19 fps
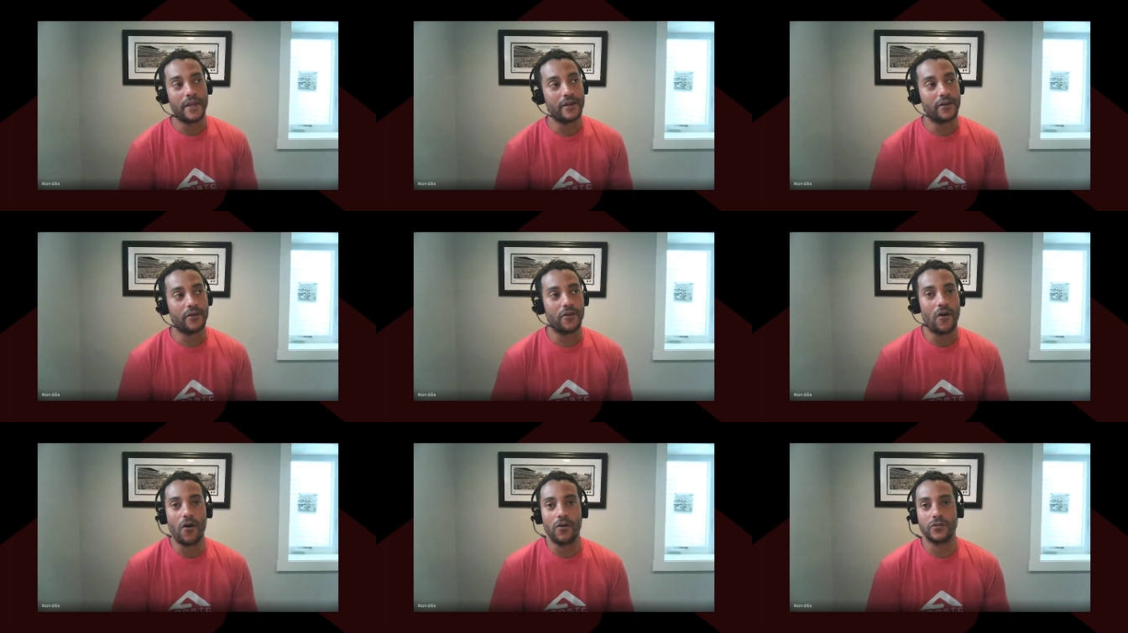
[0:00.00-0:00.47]
then
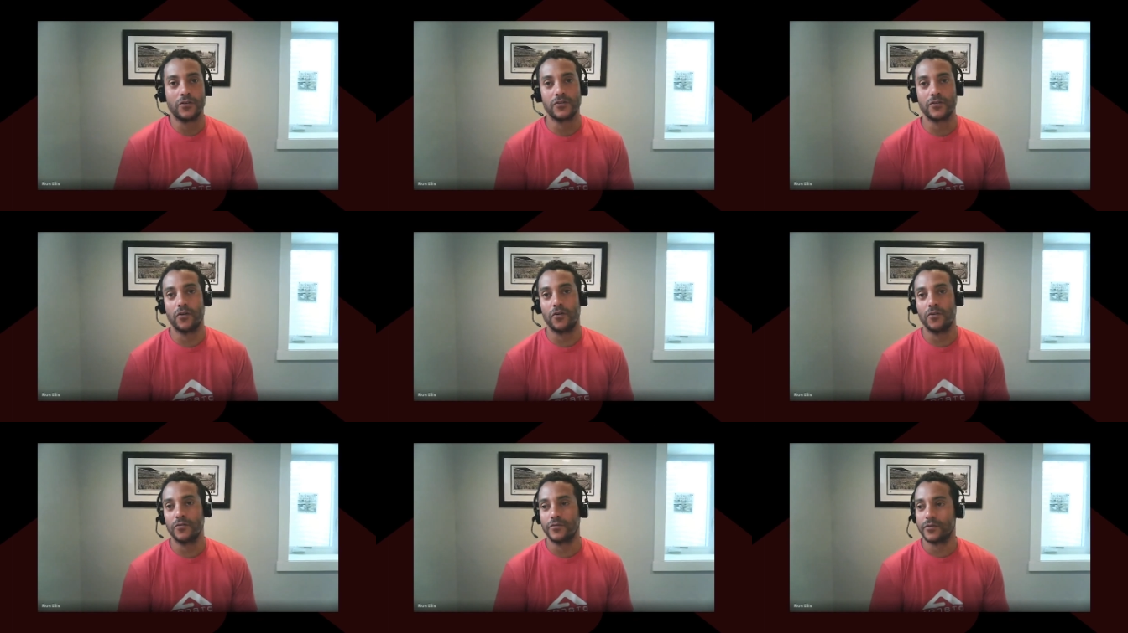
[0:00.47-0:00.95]
it'll
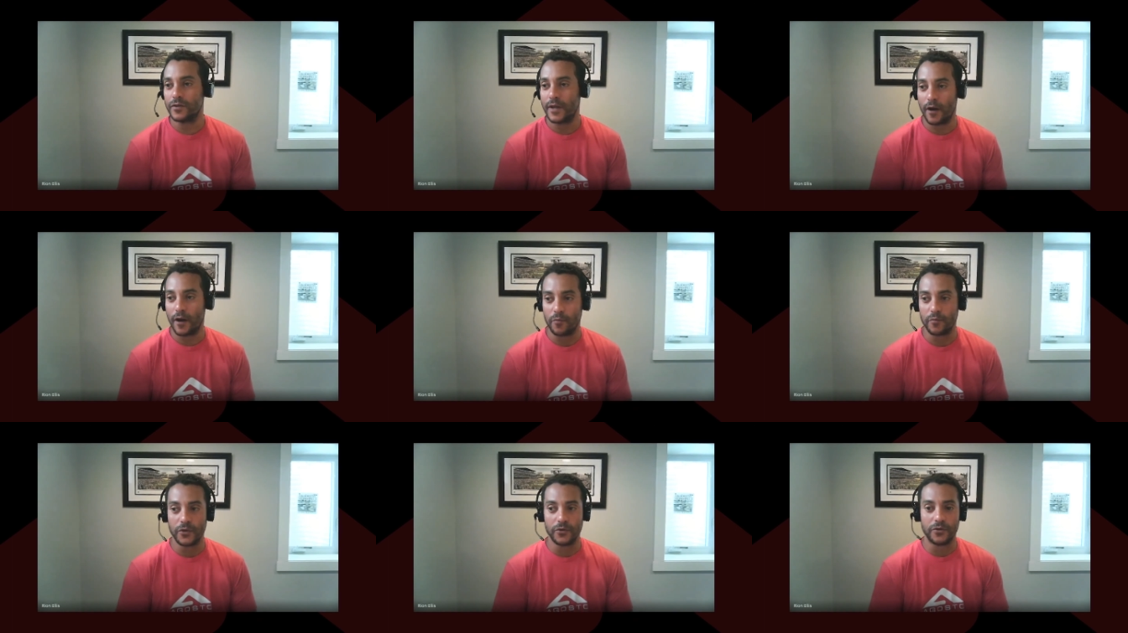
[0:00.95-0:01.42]
also
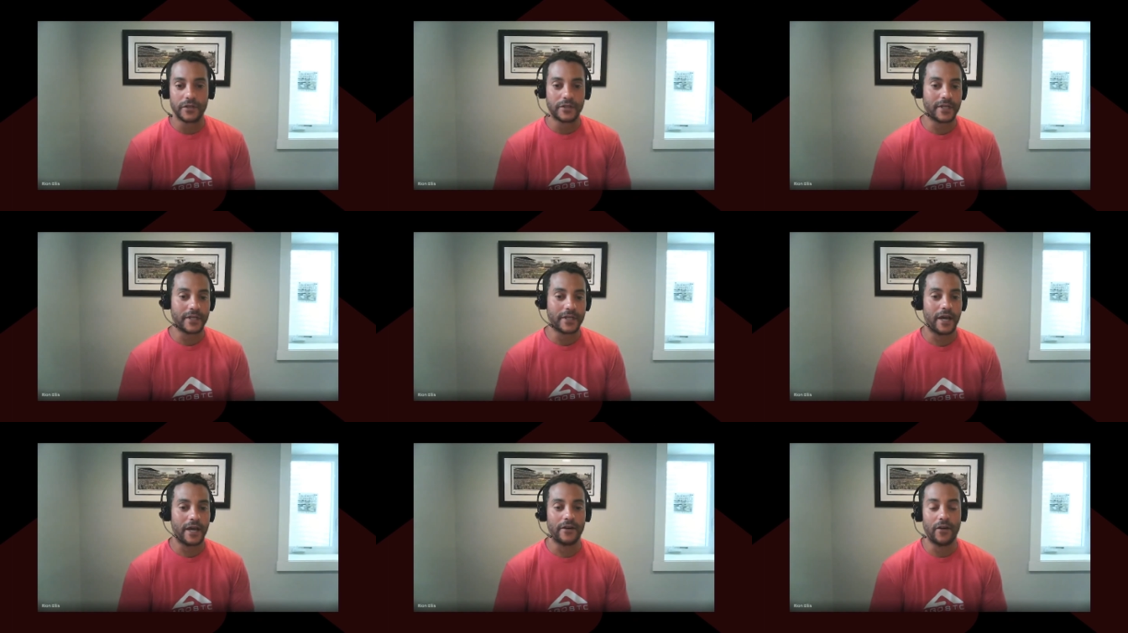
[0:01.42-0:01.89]
help you
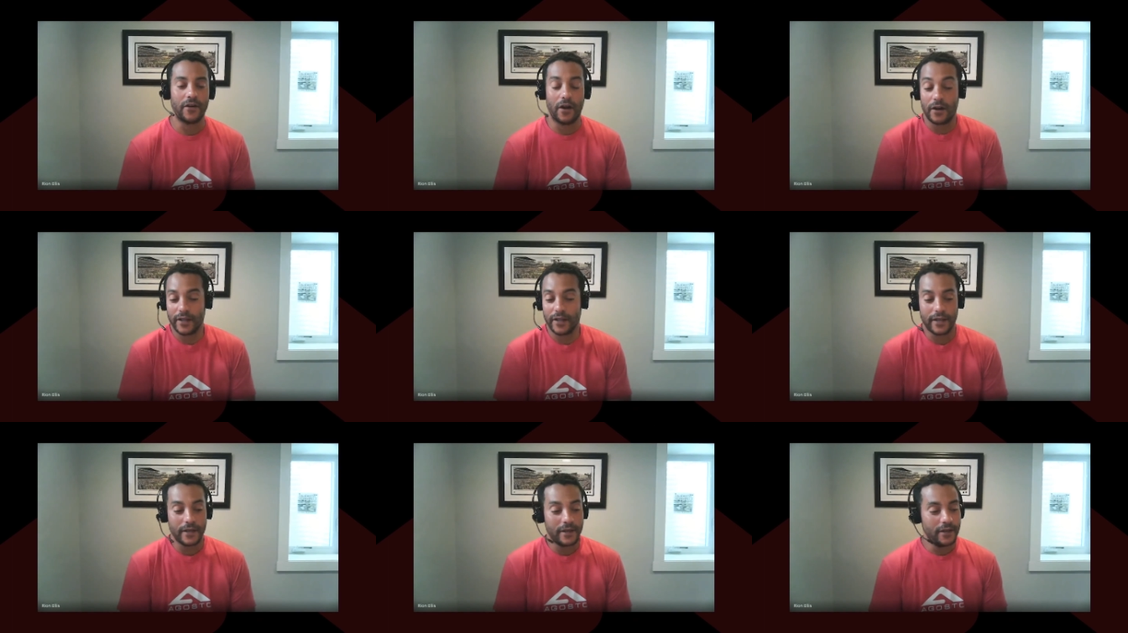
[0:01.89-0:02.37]
decide, all right,
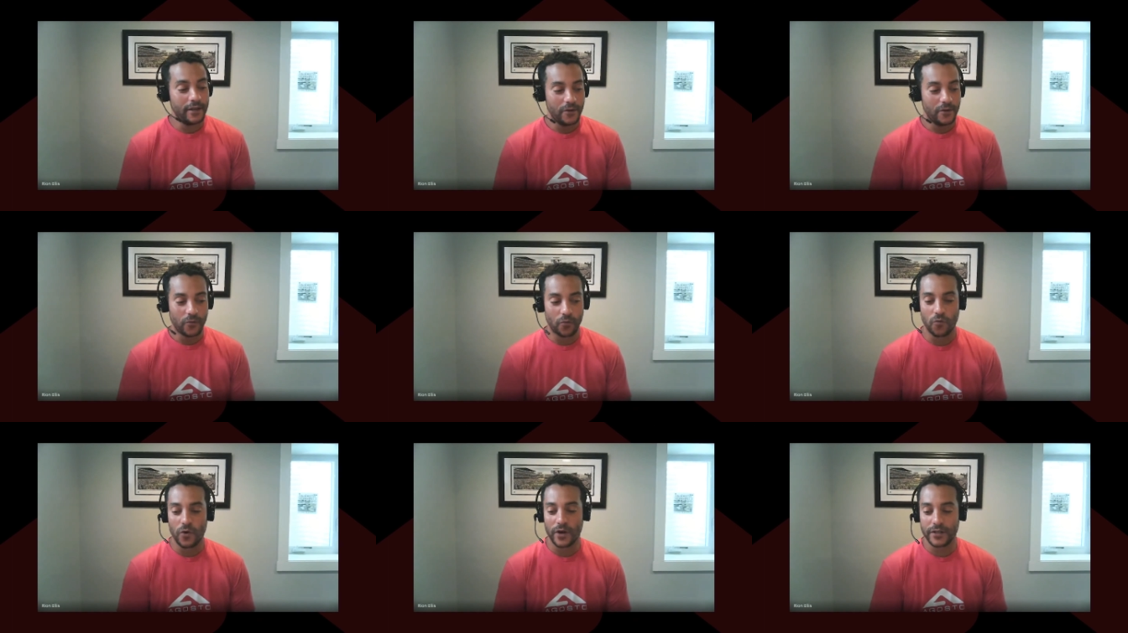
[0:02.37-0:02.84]
like
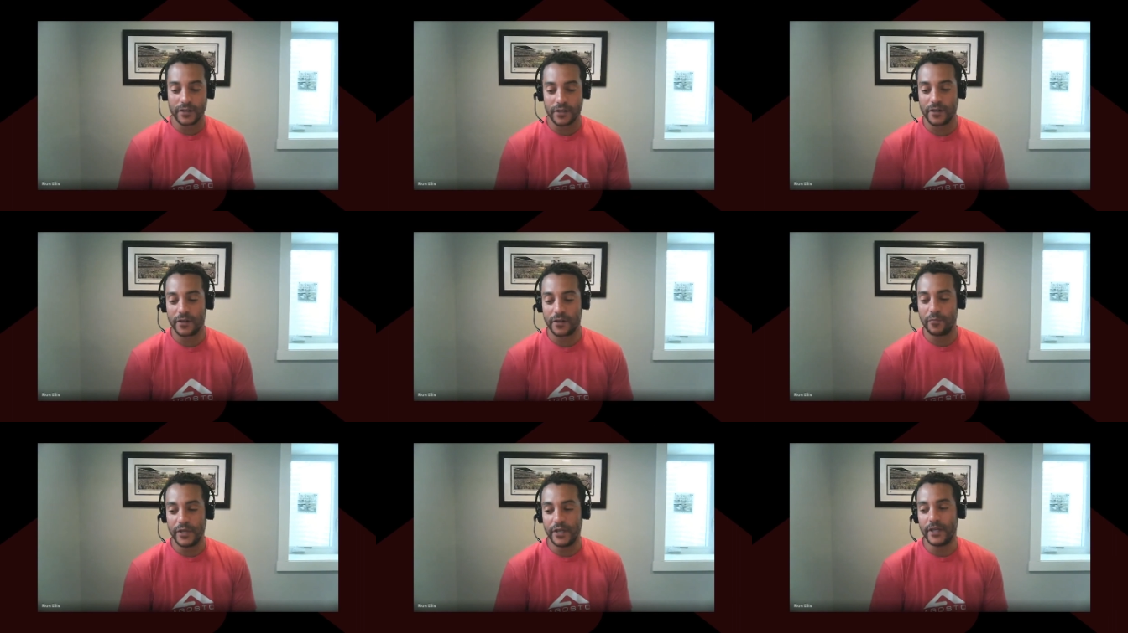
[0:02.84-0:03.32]
what is
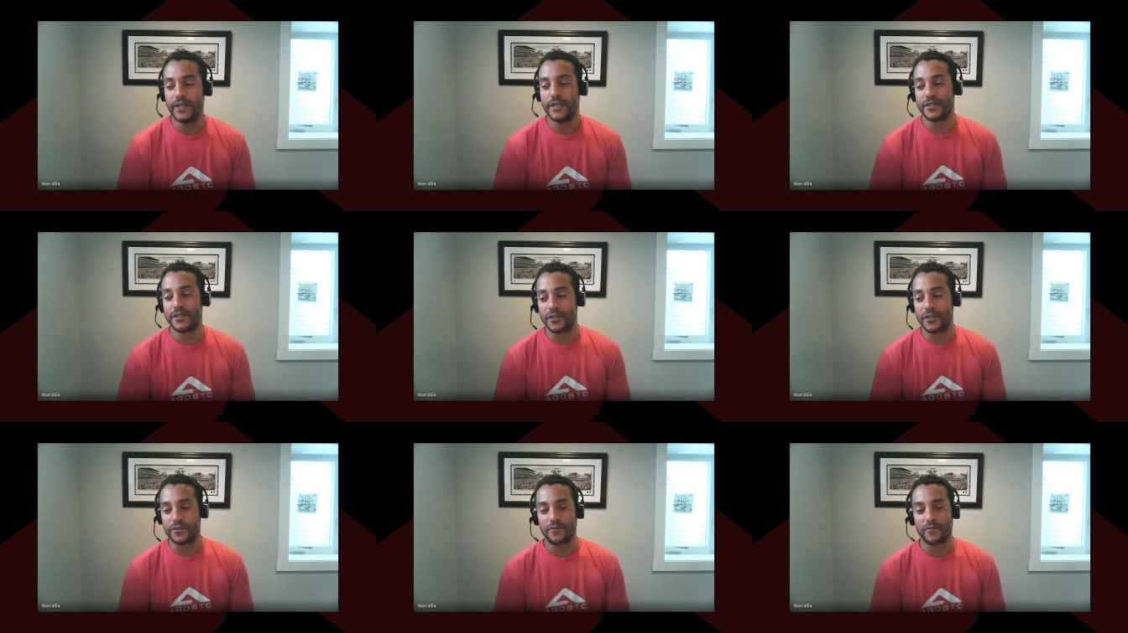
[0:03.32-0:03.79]
going to be
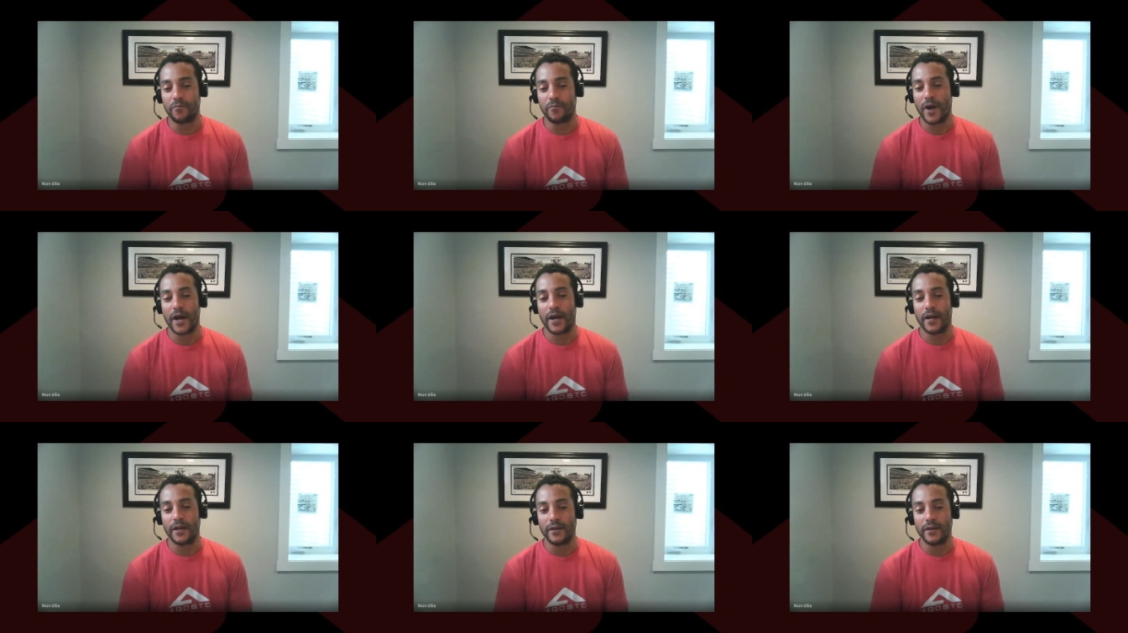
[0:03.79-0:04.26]
easiest for
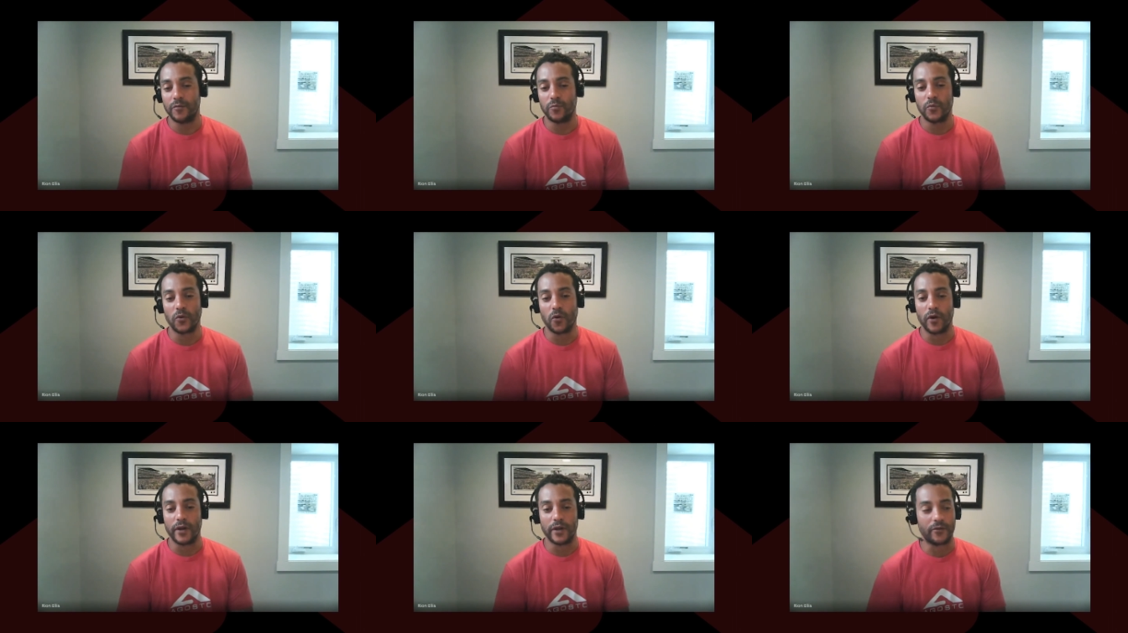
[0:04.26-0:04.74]
my
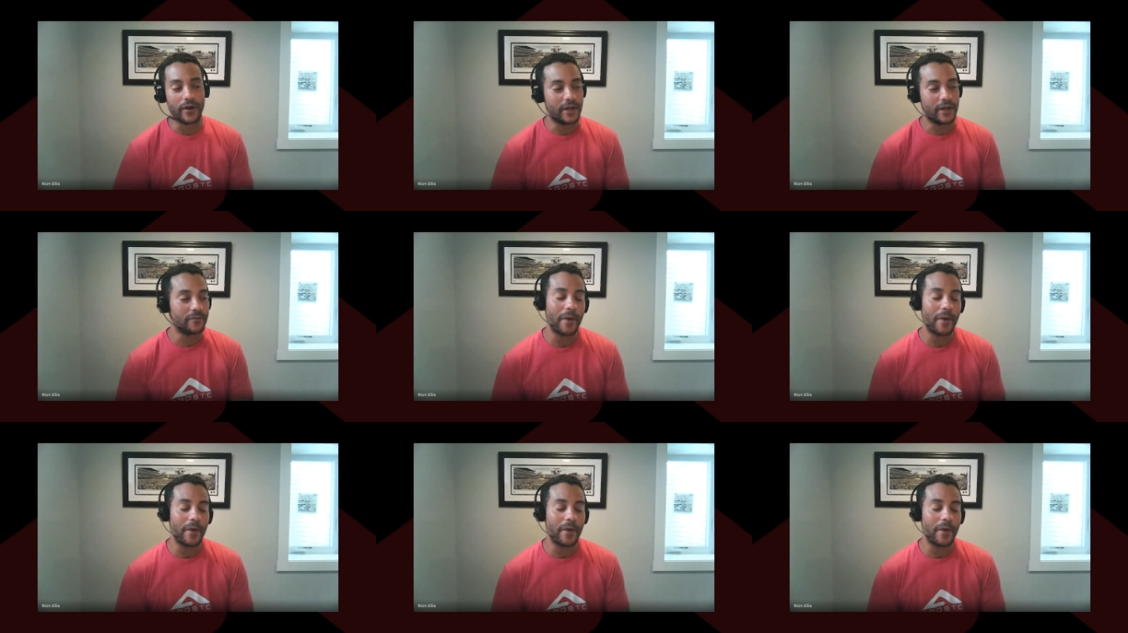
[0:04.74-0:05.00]
employee, right?